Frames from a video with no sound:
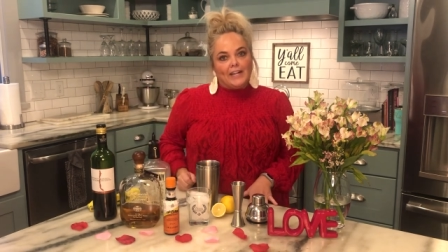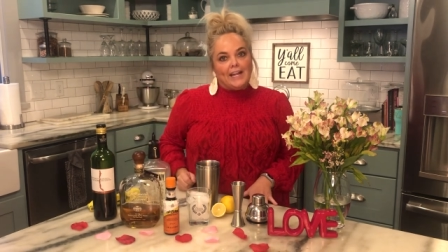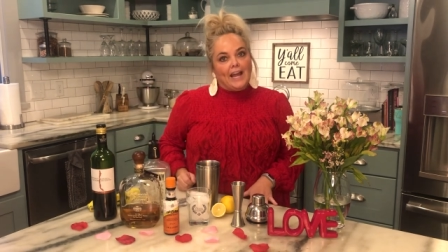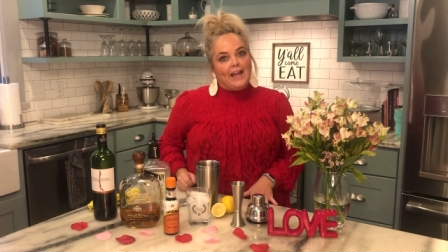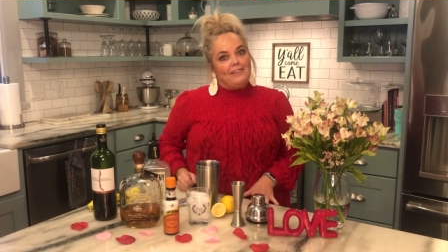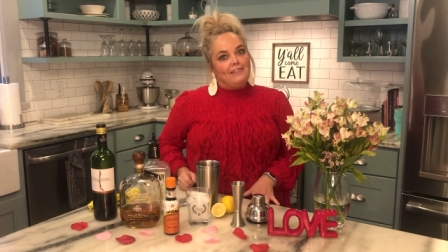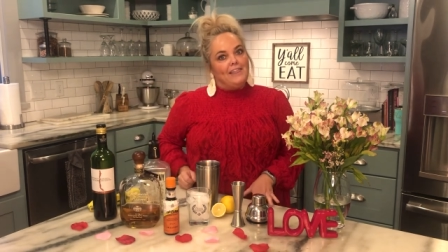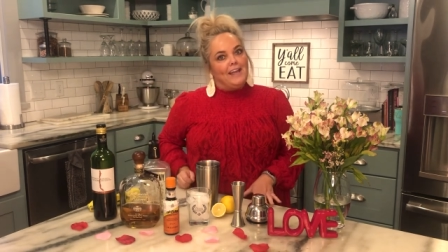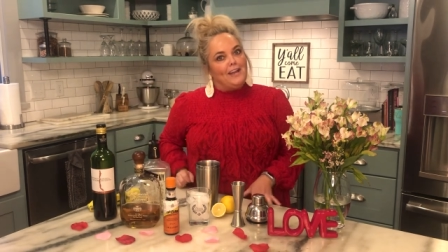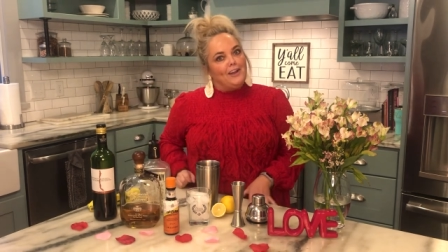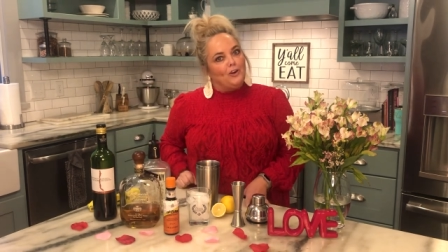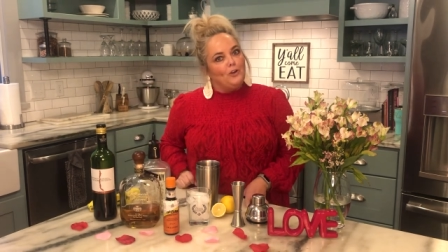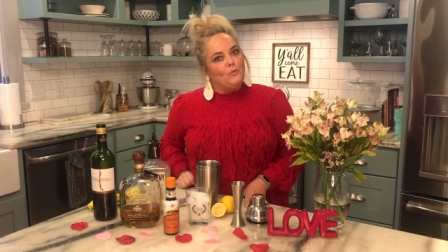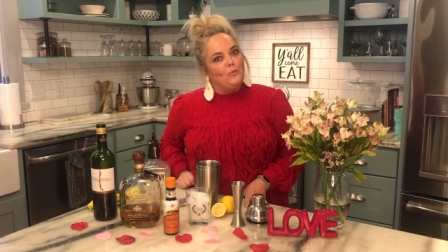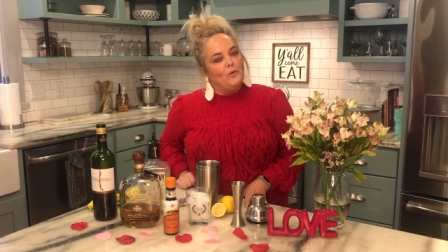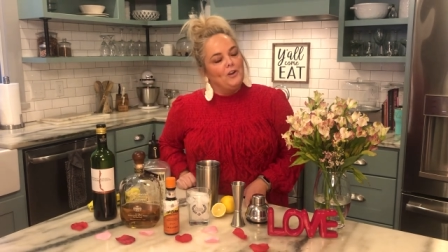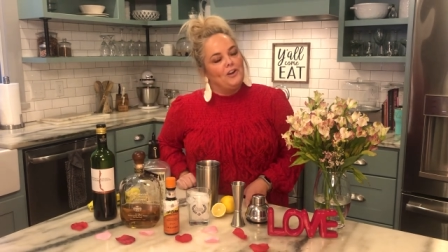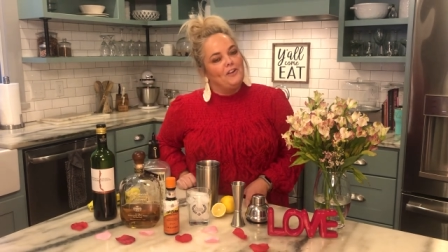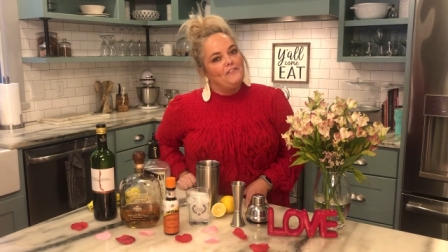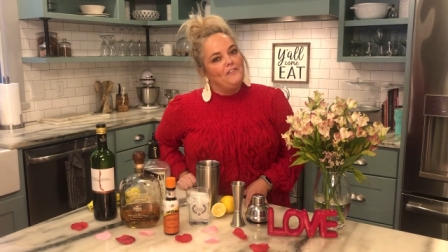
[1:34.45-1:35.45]
and they are
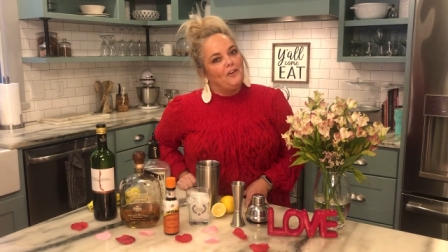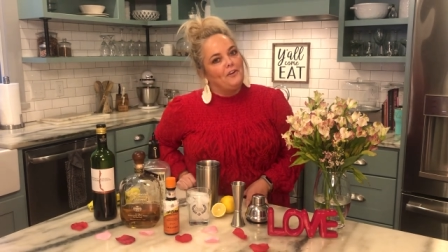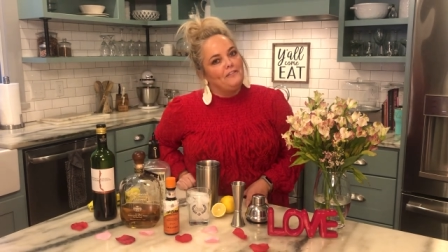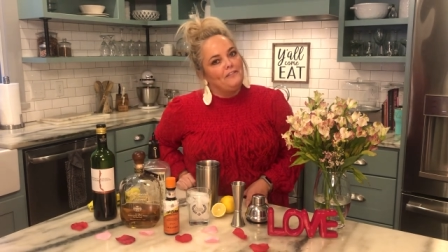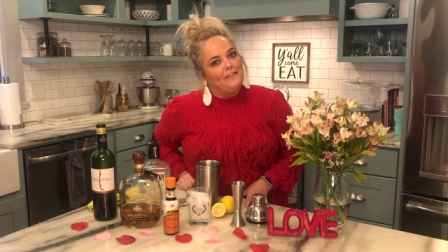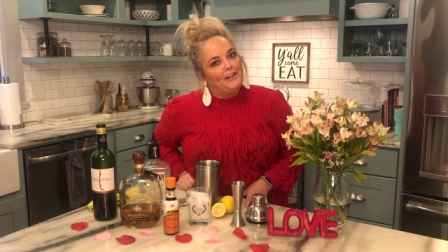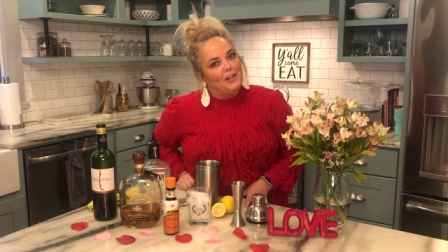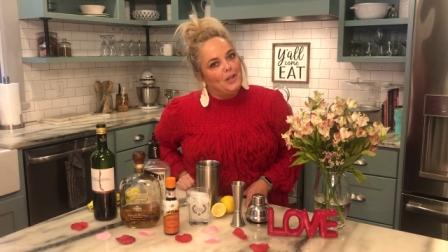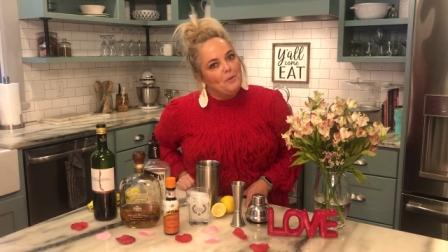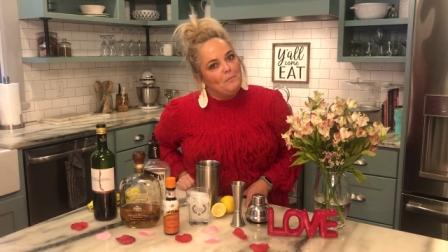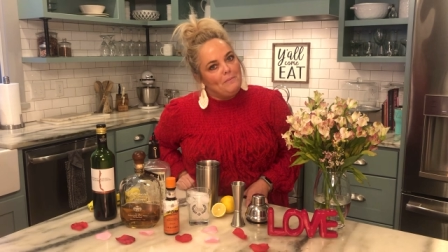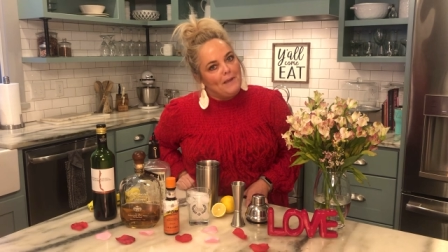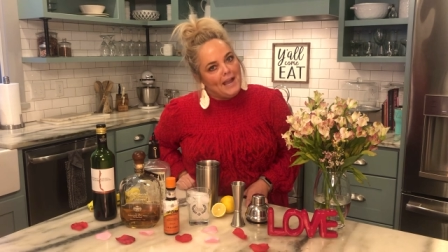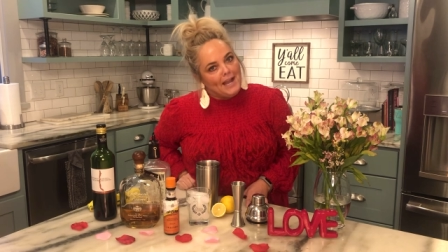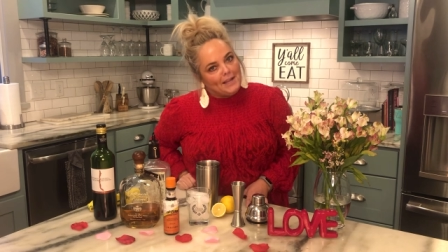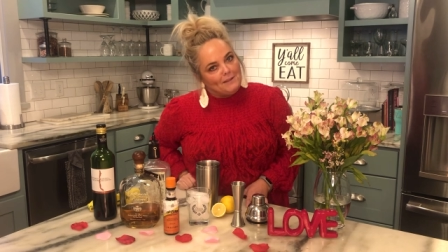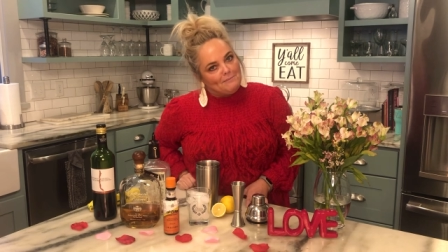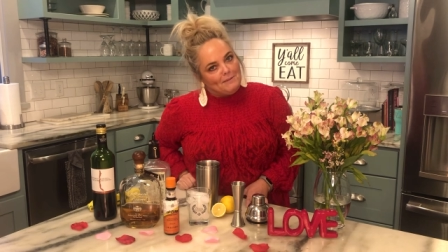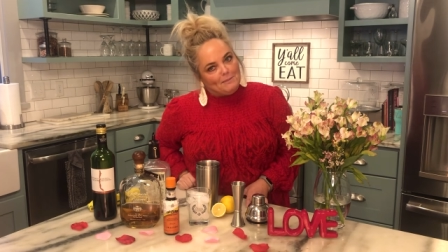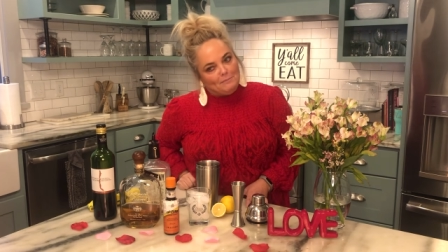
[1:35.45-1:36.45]
one of our fellow
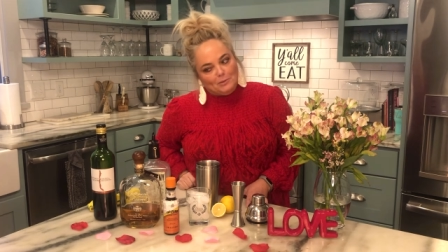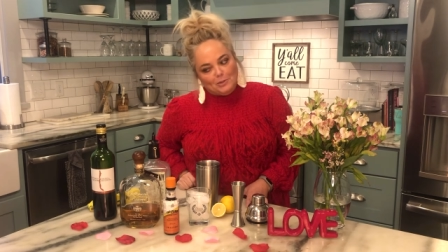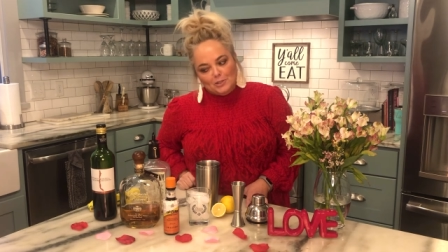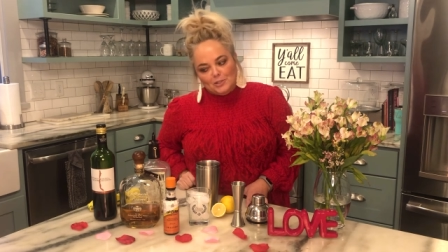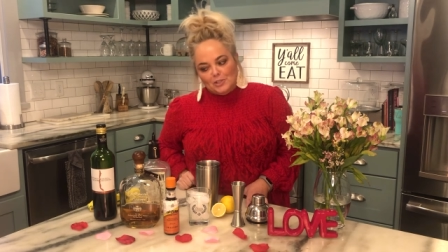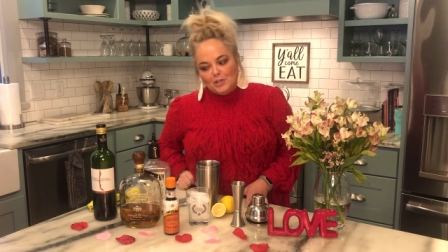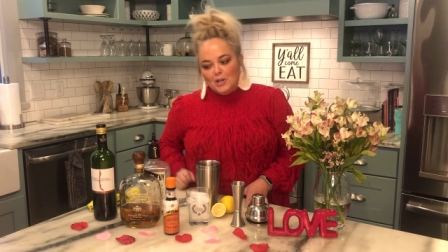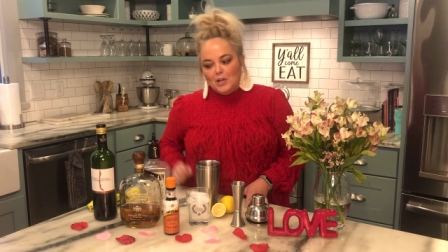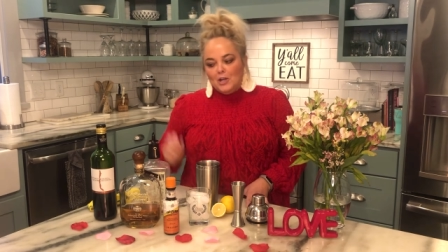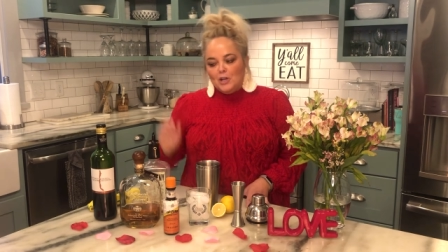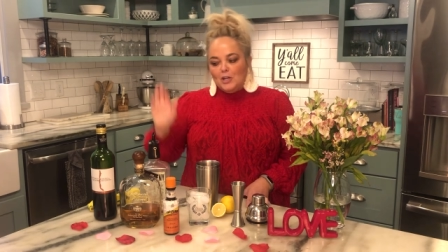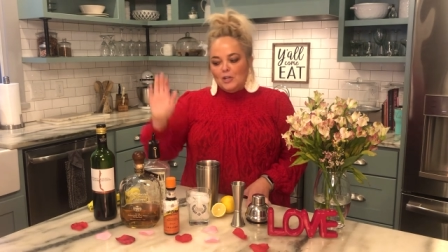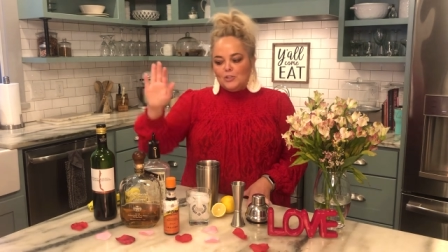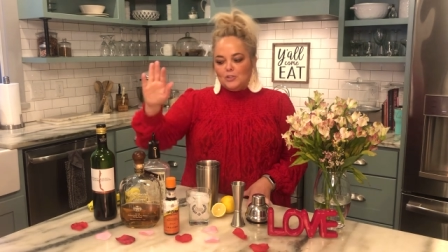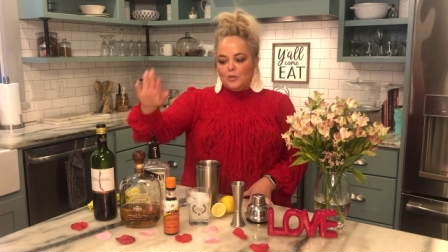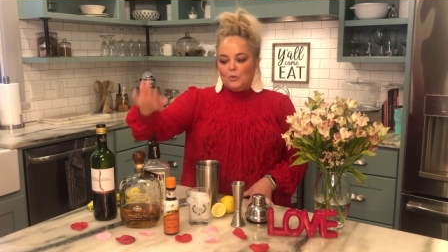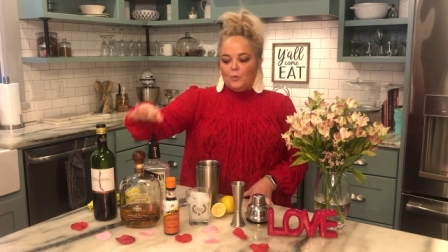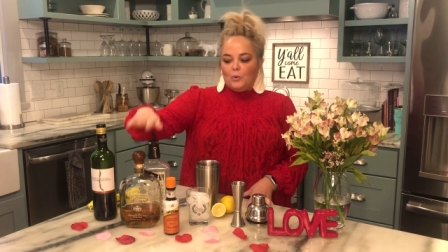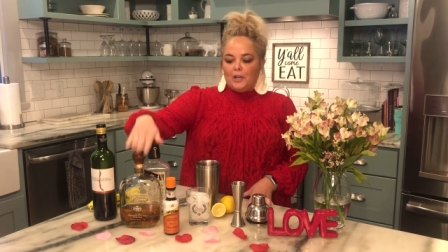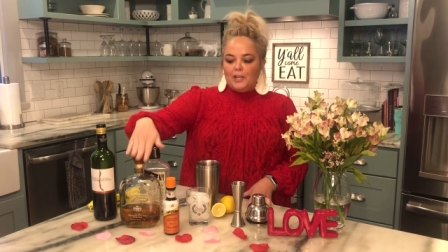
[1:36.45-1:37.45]
PACC members. So
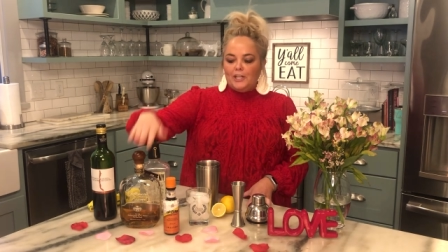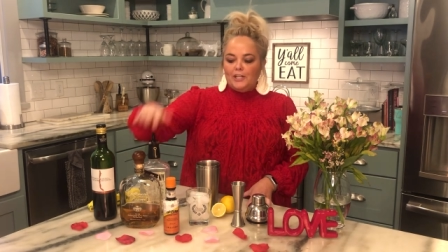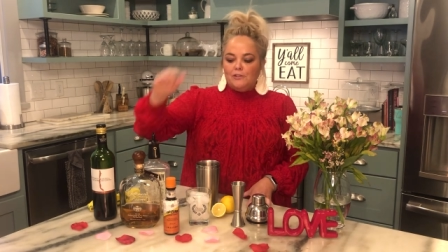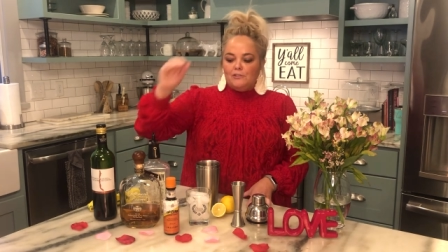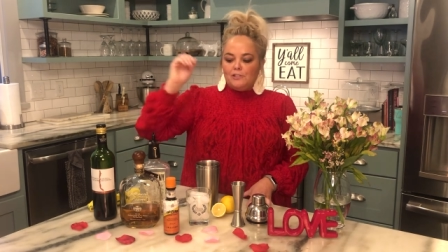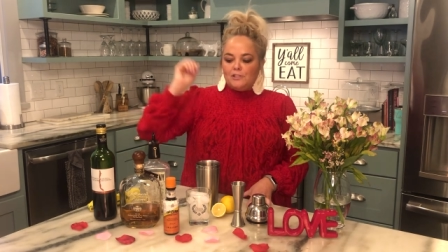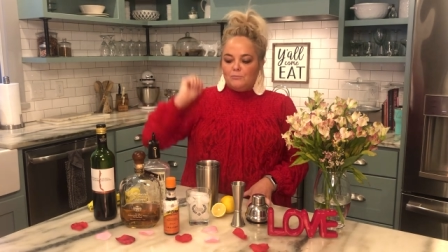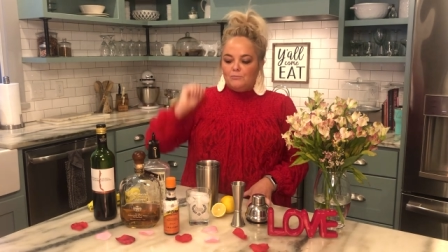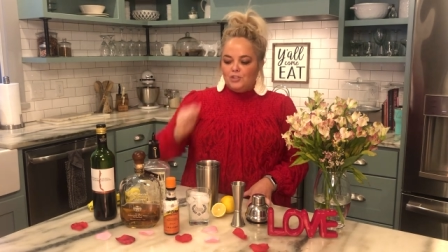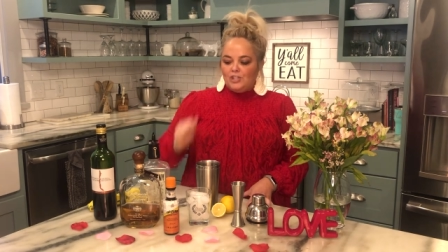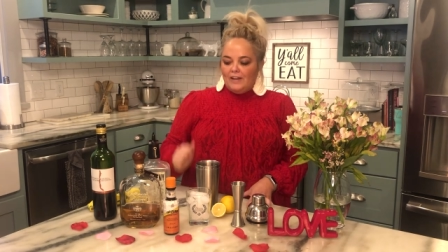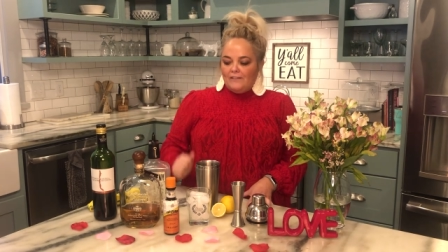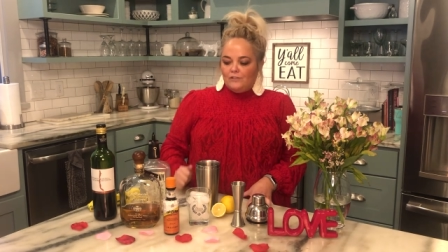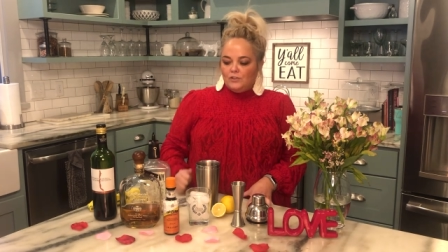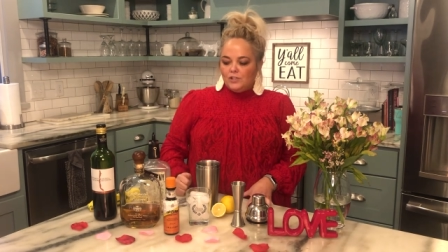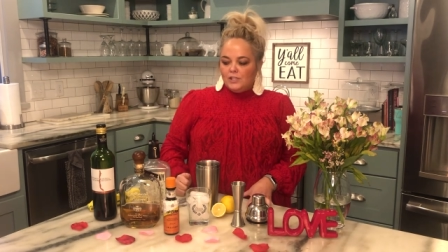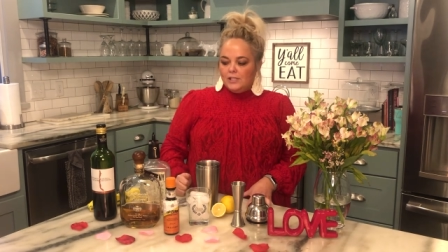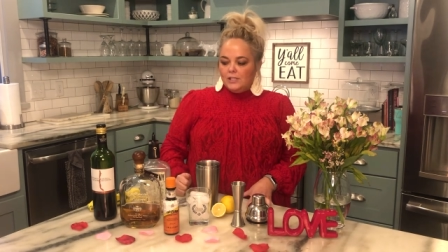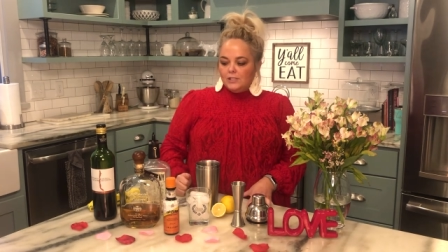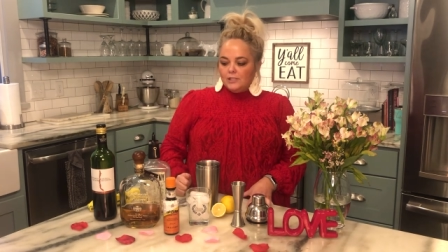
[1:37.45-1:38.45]
we're gonna use some
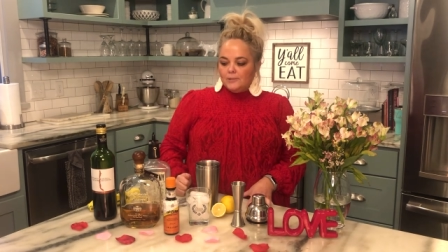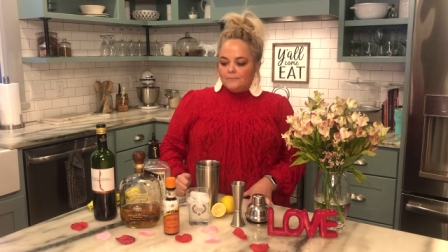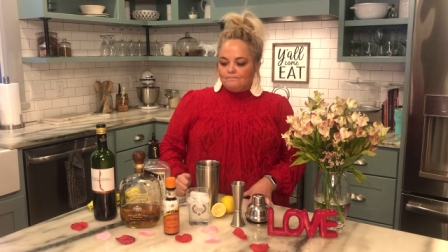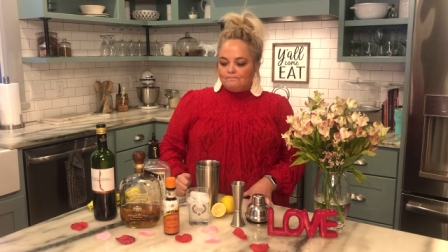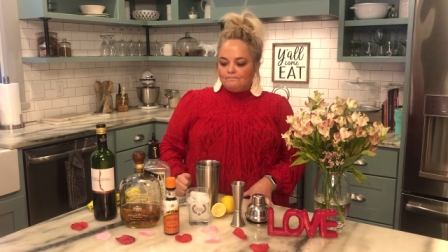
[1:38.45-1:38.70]
Jefferson's.